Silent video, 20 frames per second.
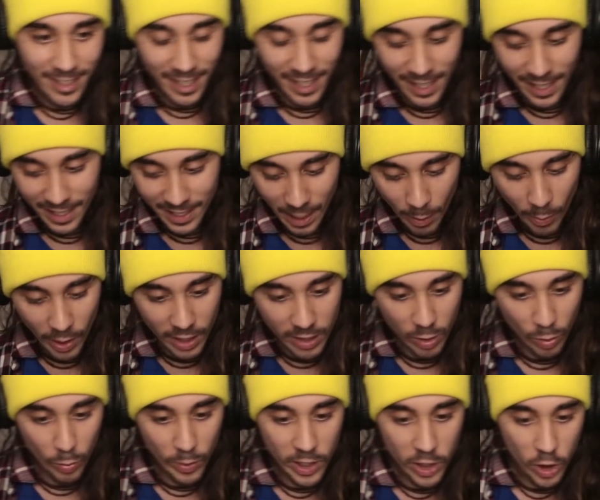And I wanted
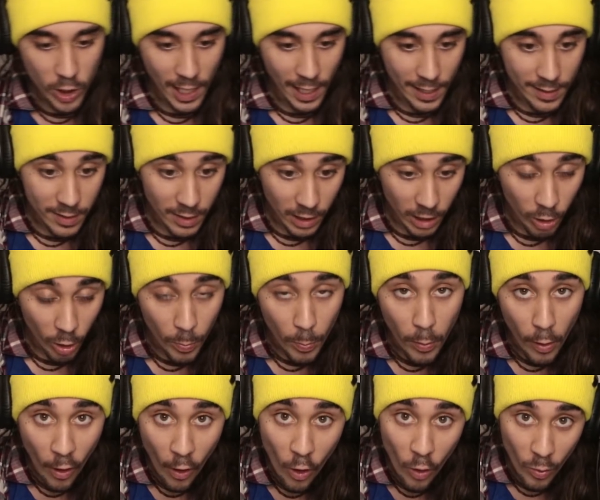to read you guys a little
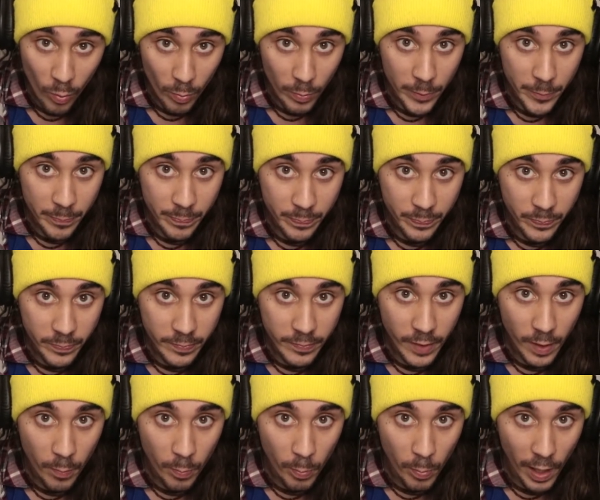
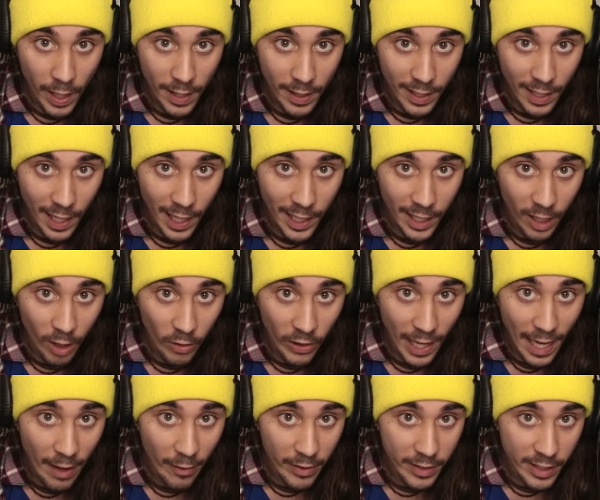poem by a guy called
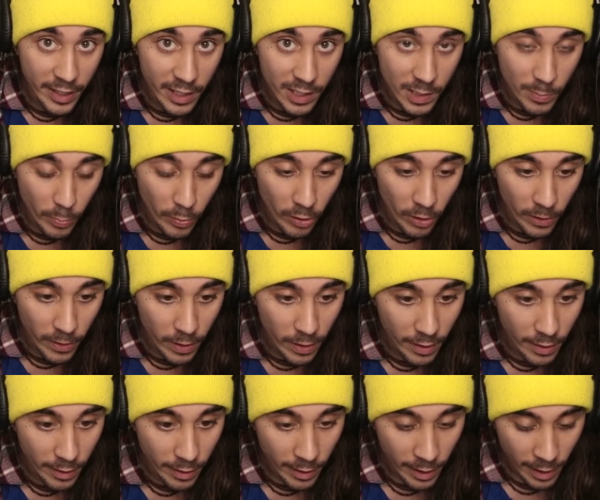Allen Ginsberg.
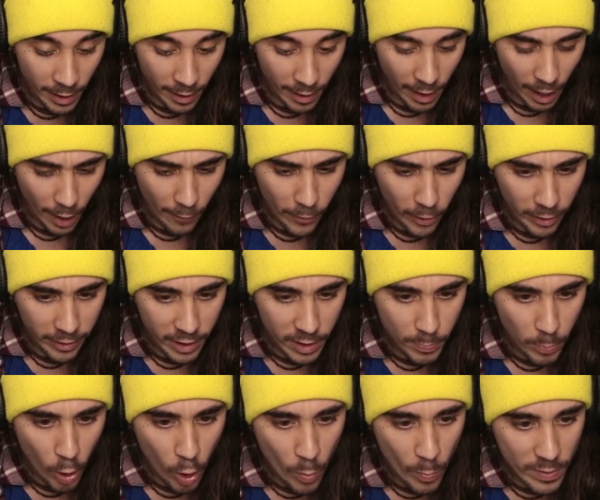I feel like this
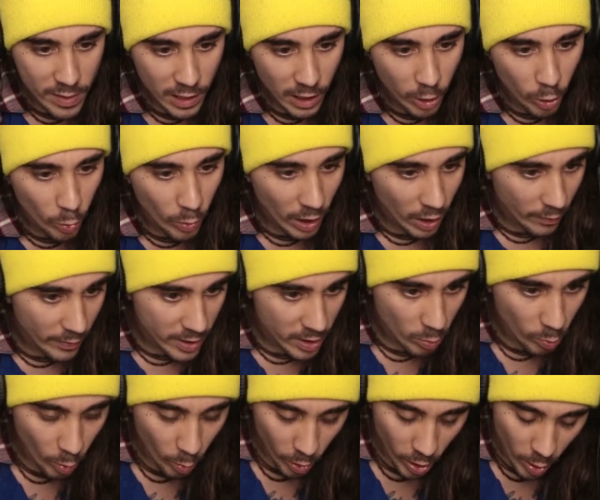poem is a little relevant to
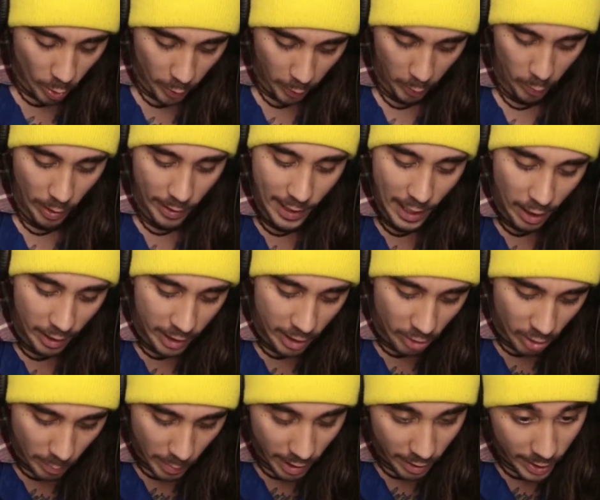what we're going through right now here
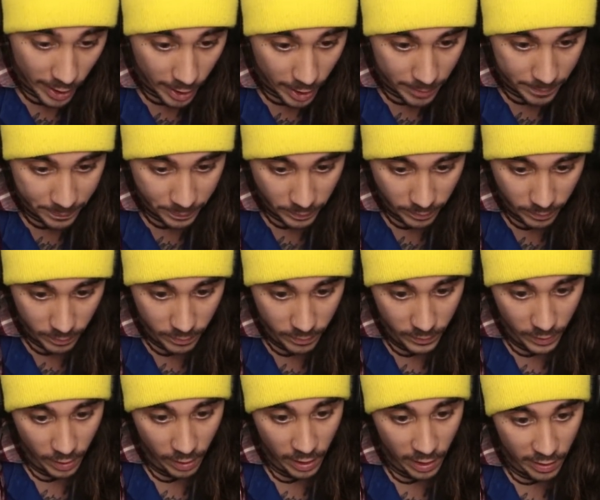in America.
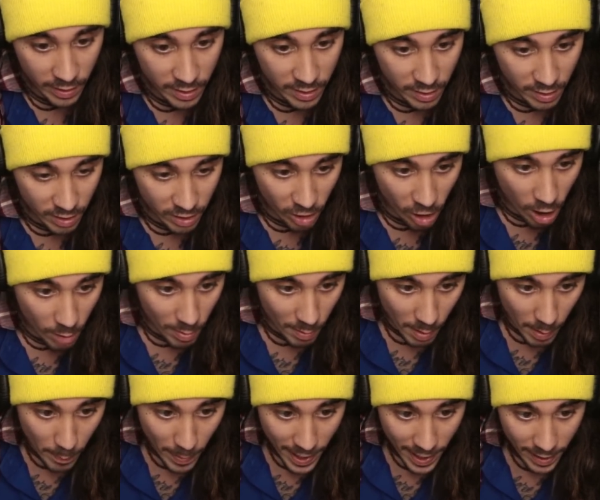And this is a song by
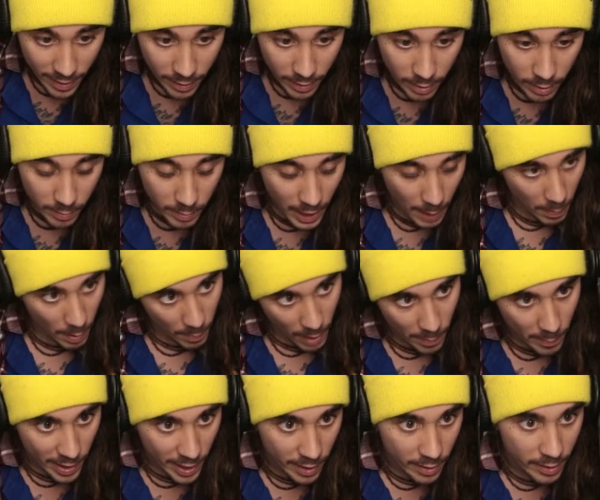my band, not by my
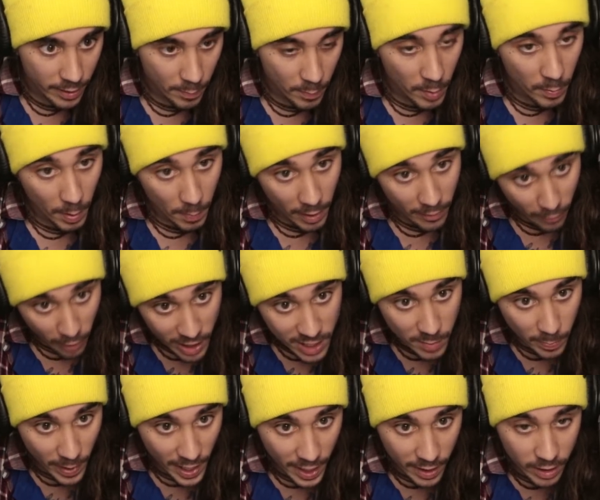band, but by my
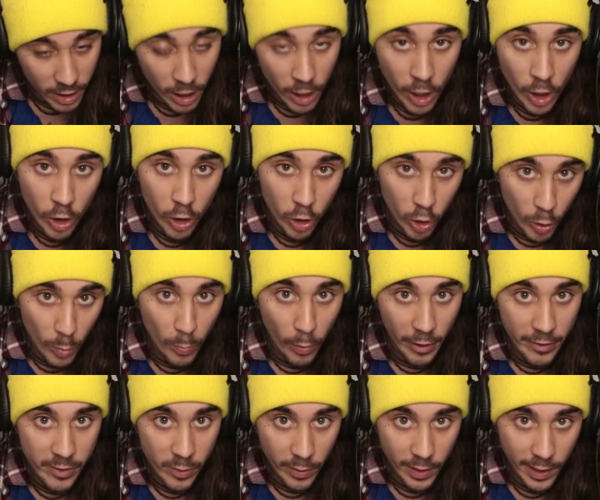friend's band, New
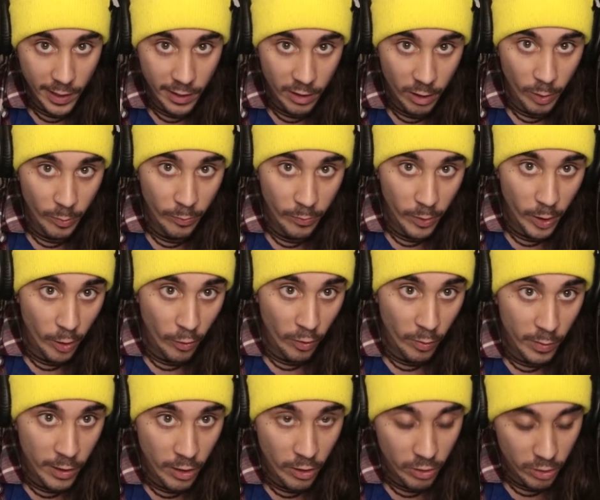Brunswick, and they're
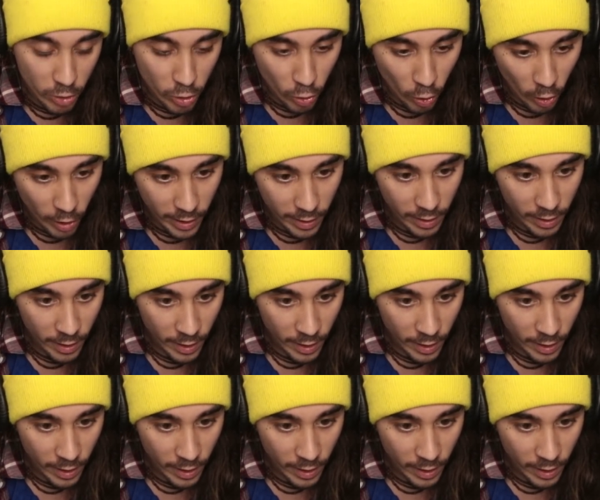from here in Detroit.